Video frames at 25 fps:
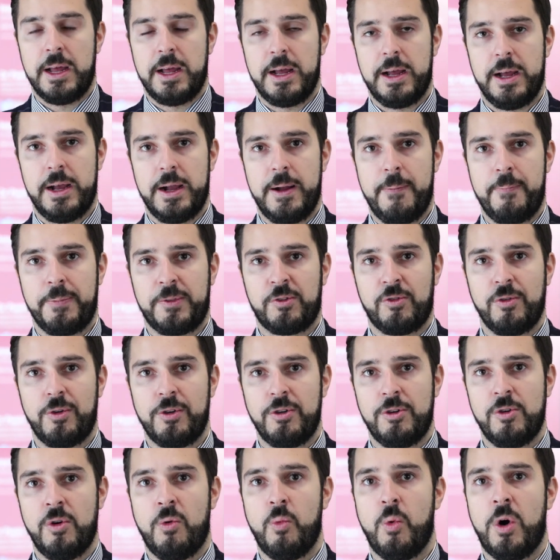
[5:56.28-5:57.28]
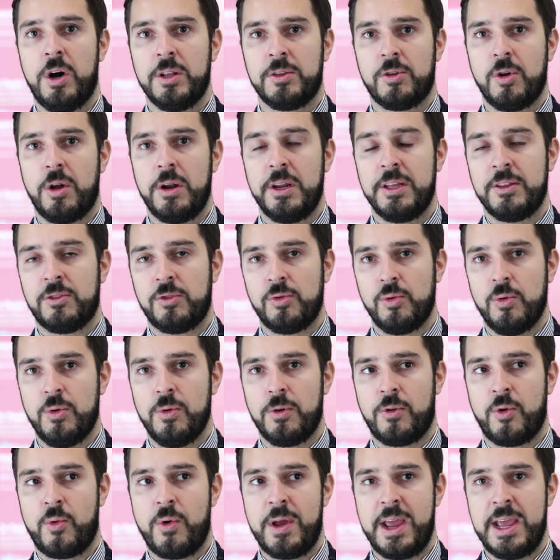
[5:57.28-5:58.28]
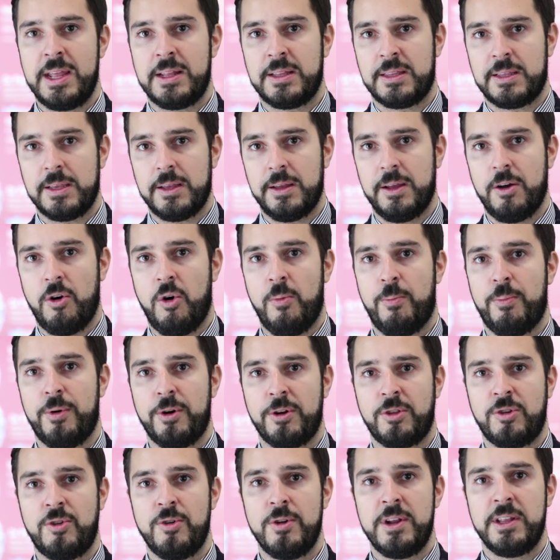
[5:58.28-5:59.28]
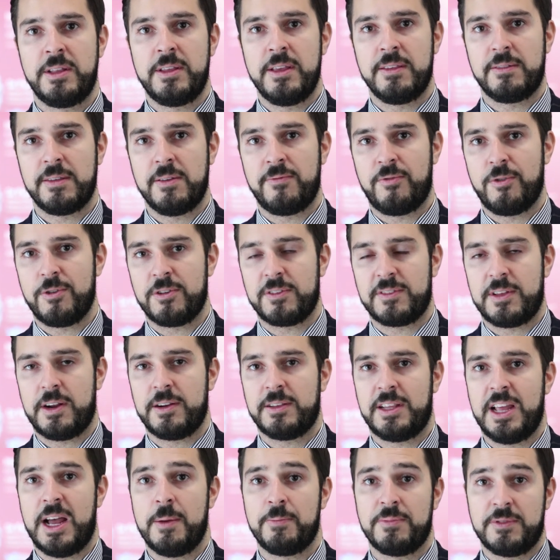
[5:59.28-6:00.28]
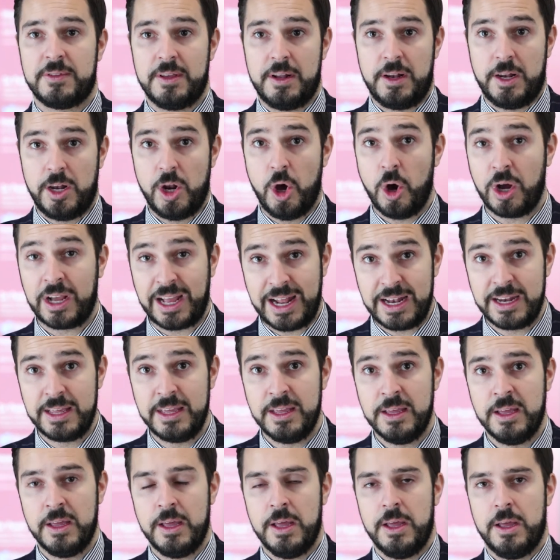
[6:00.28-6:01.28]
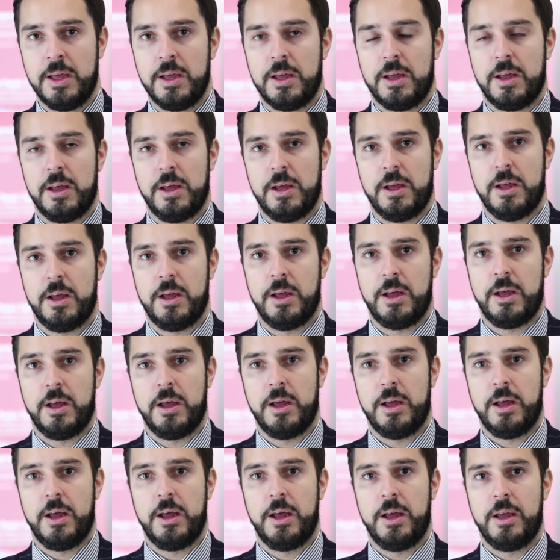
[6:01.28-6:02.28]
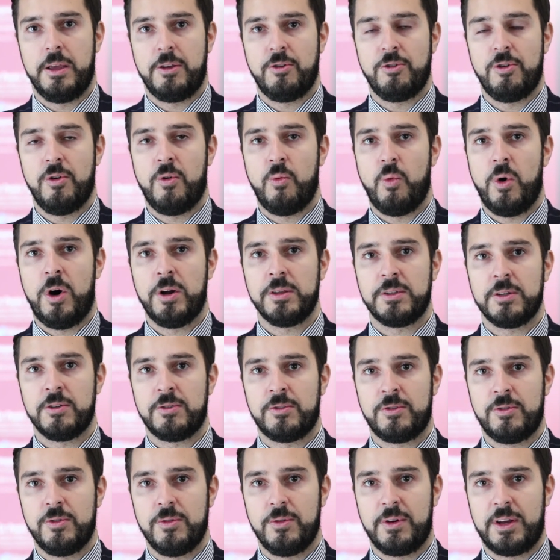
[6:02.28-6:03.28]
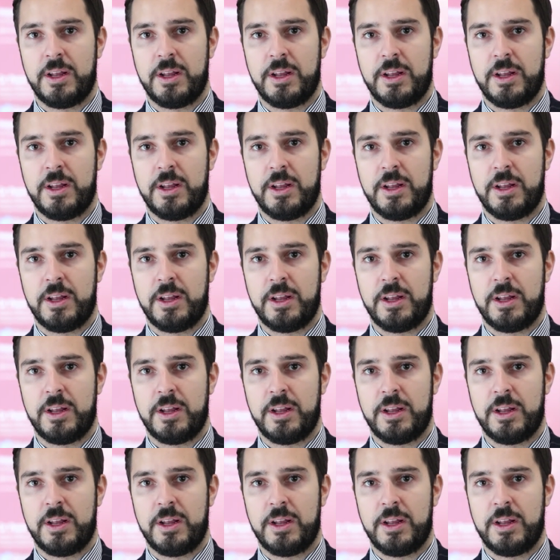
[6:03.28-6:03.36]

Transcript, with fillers: Uh, so you don't want only to create uh, opportunities for startups locally, uh, uh, you don't want it to